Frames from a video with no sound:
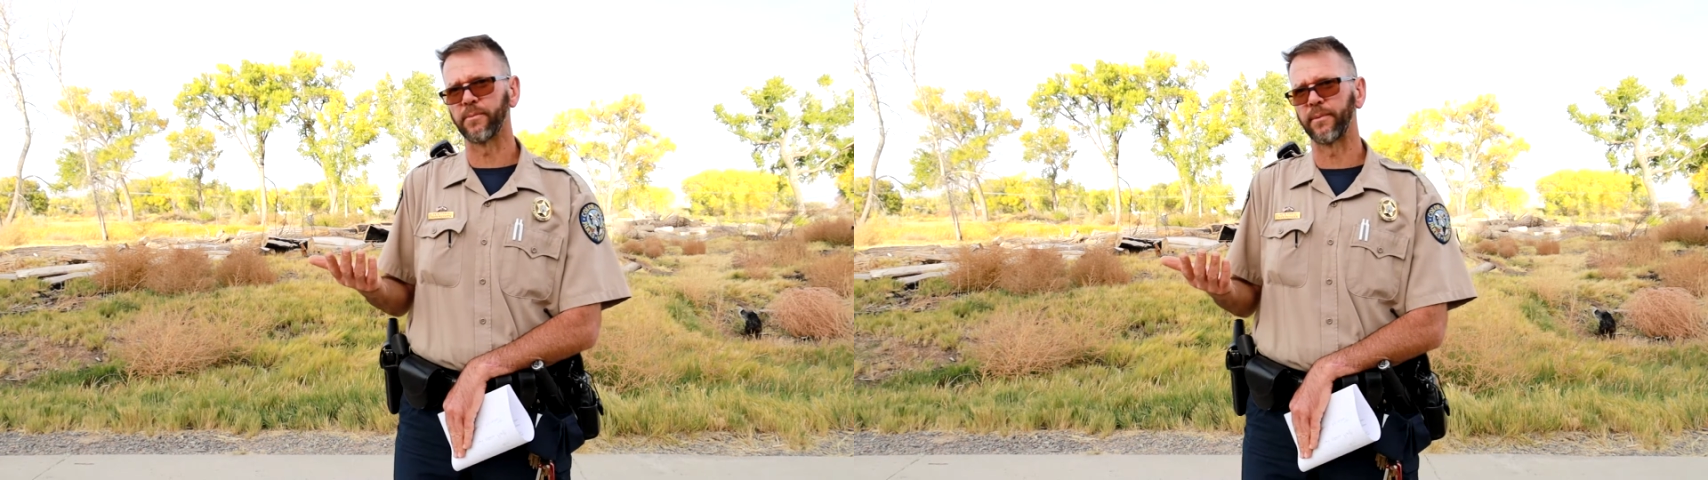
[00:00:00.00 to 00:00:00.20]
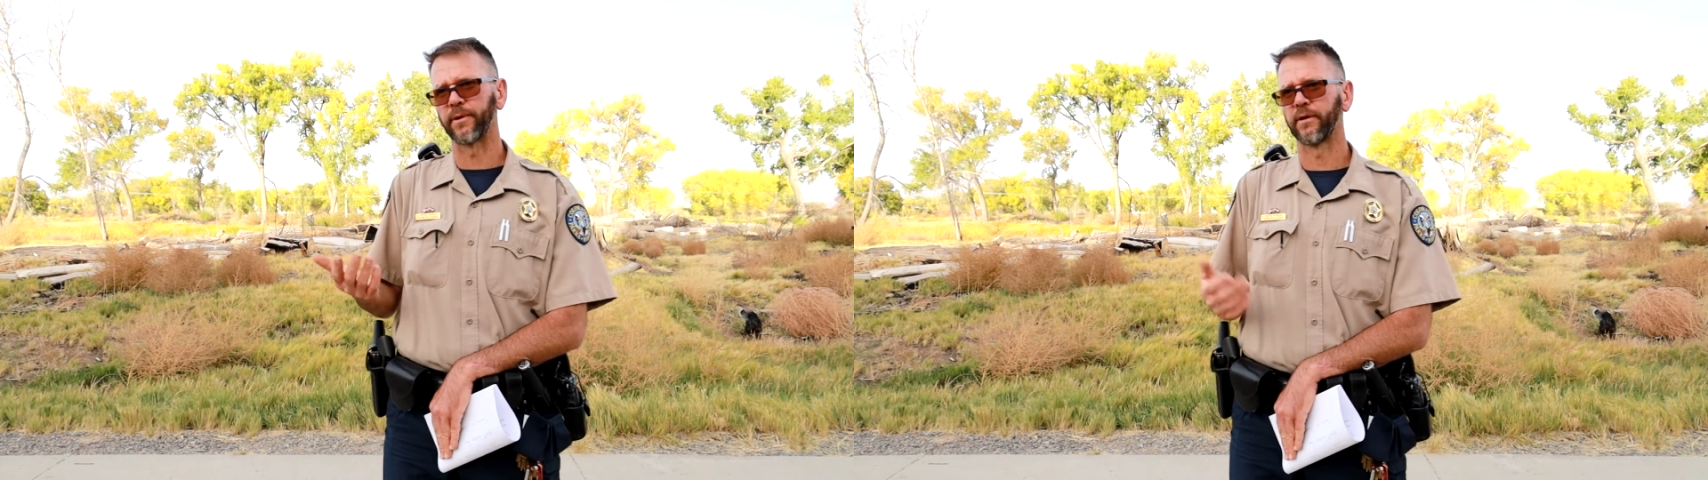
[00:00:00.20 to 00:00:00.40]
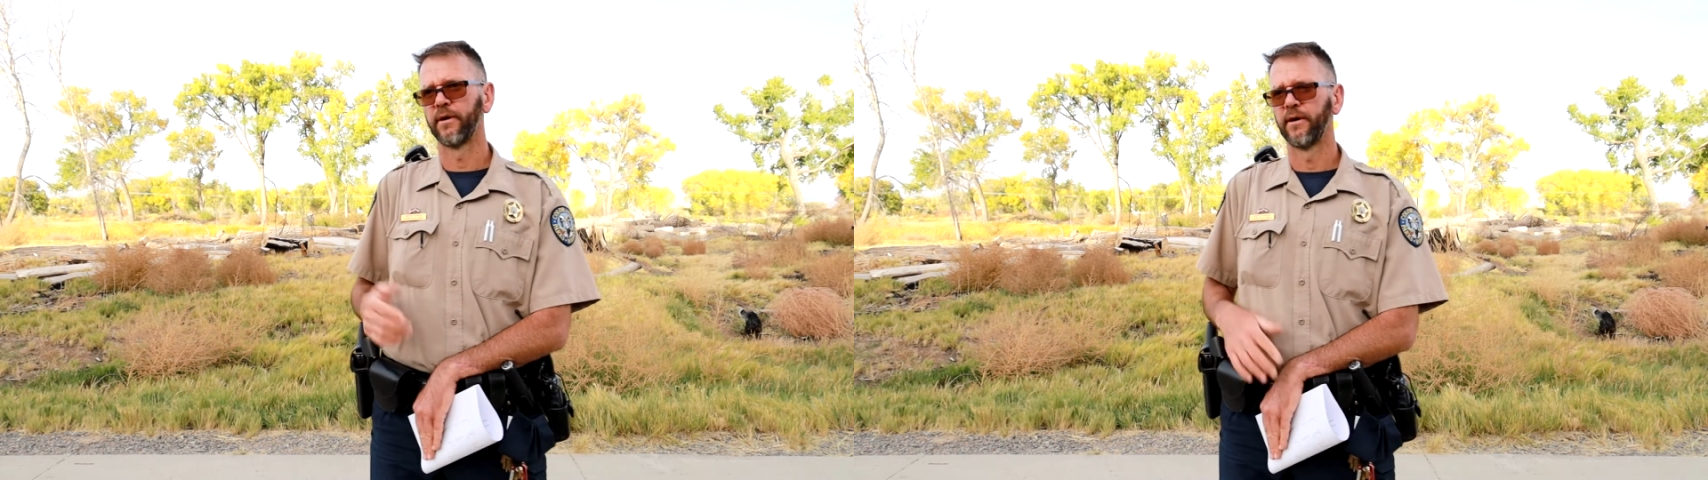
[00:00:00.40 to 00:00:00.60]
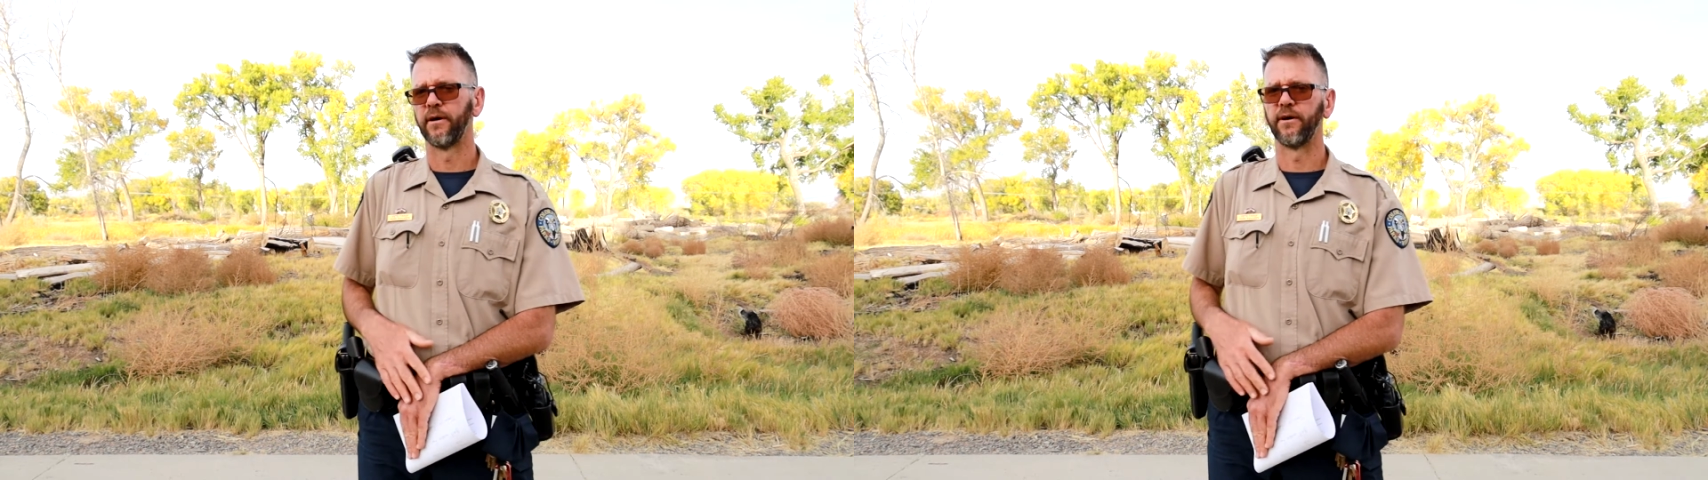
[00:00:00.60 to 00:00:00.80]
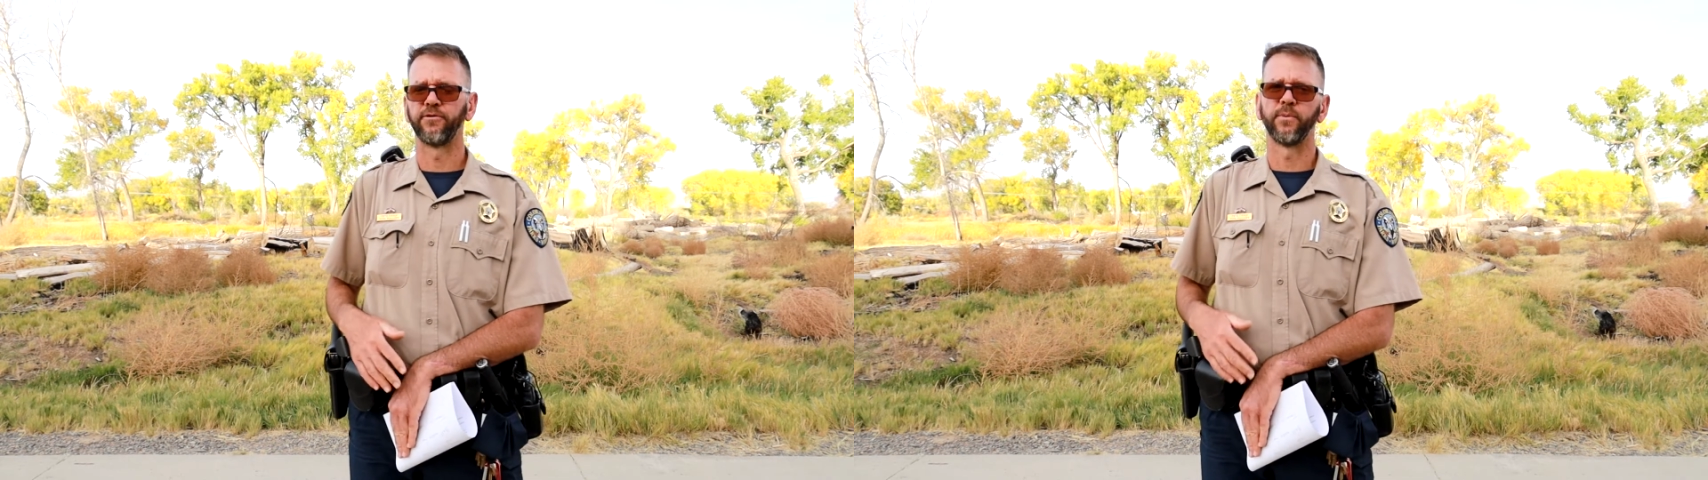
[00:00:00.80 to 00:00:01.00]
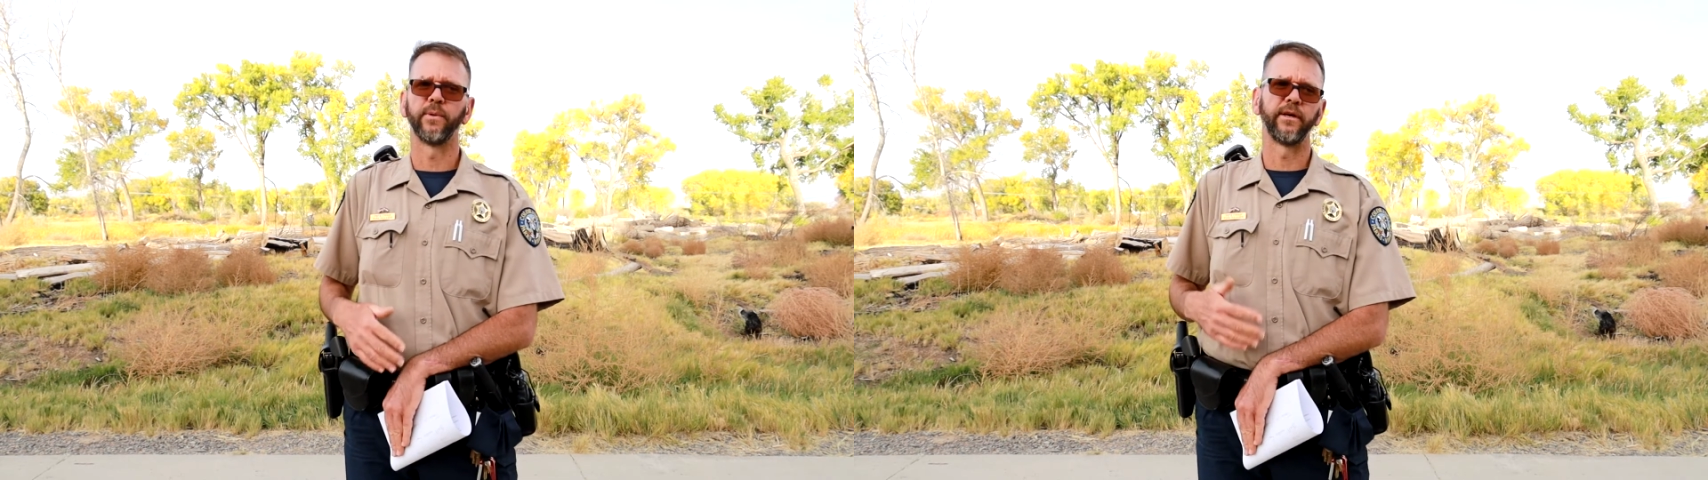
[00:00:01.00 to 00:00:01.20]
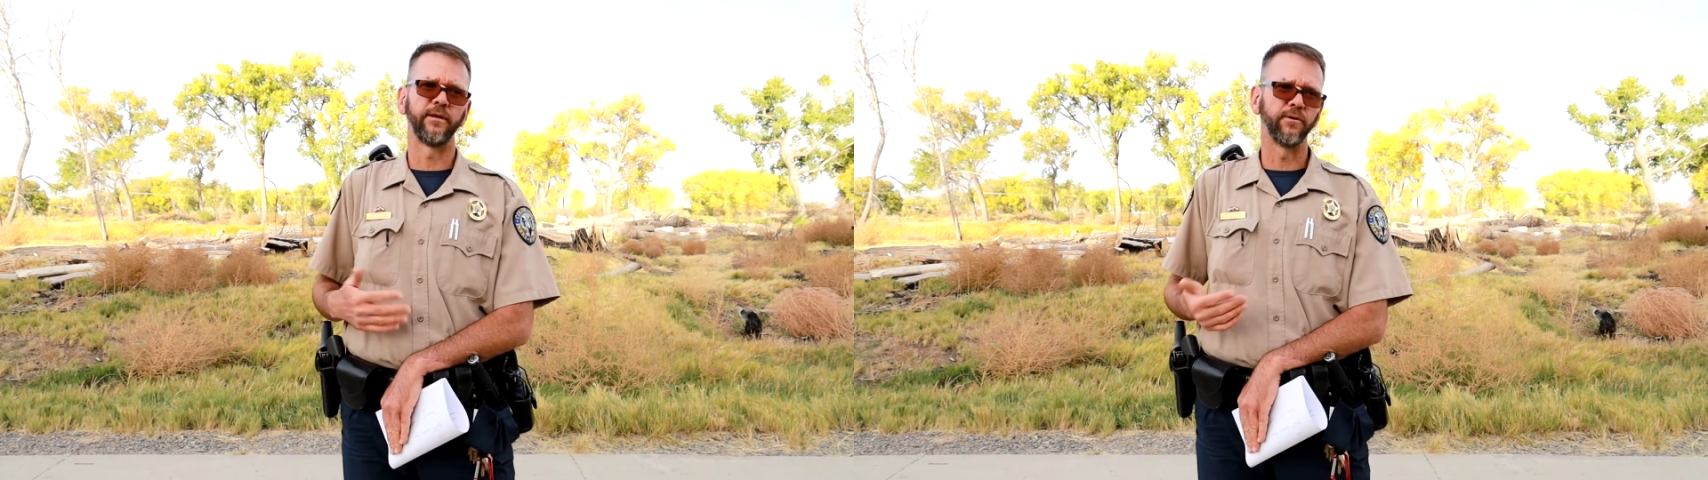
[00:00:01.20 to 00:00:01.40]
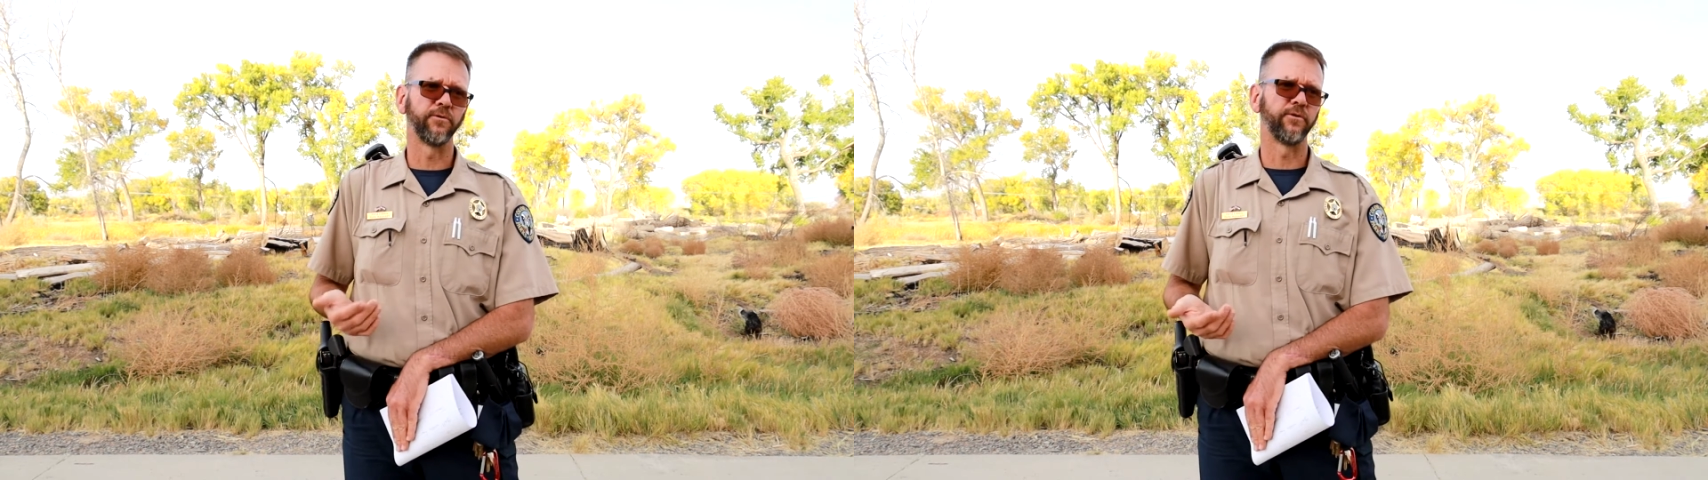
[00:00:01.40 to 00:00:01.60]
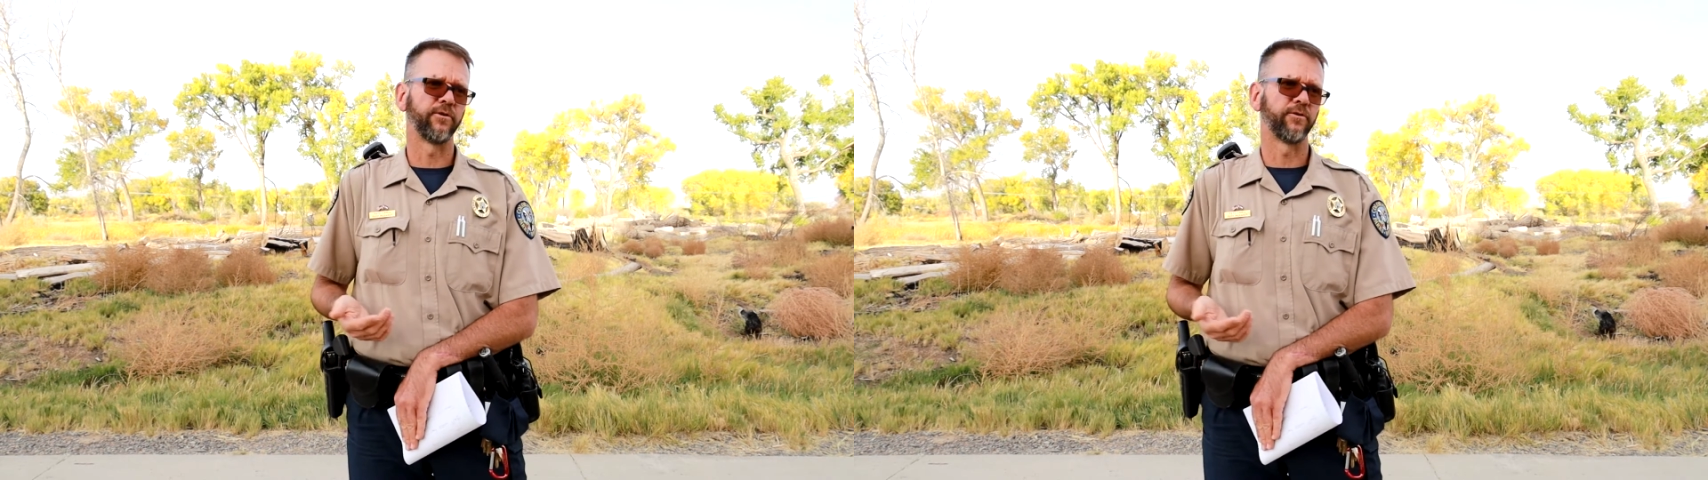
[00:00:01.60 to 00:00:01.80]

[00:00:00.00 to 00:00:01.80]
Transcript: public. So when they do see